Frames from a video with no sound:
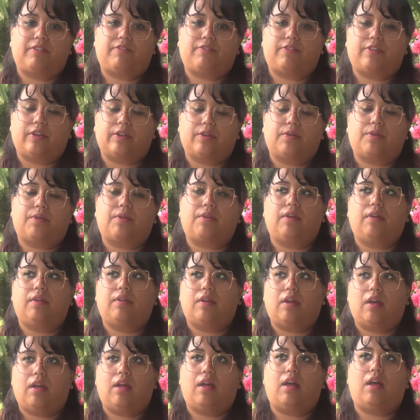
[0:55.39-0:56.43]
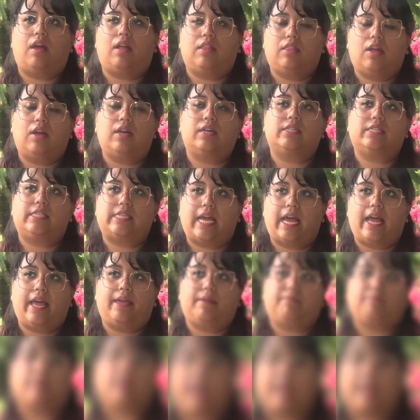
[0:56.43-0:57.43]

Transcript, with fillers: for a long time.